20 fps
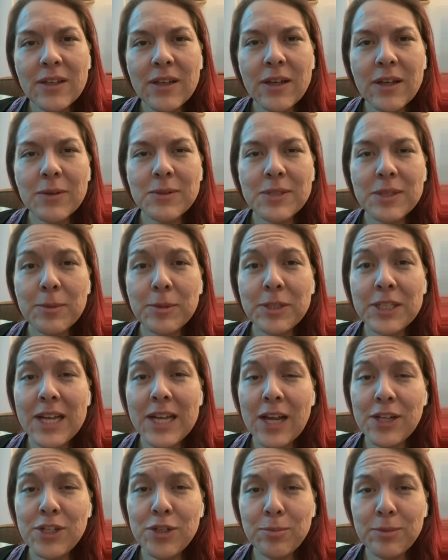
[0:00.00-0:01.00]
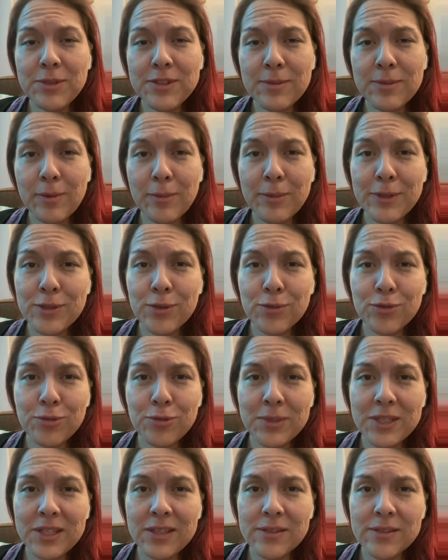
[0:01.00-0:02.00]
I was able to catch up on some of my social
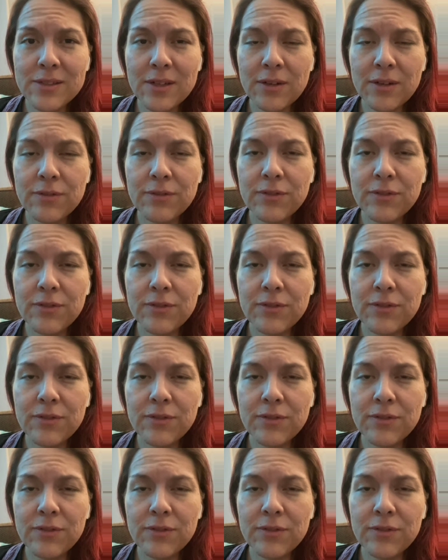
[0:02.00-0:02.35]
media stuff.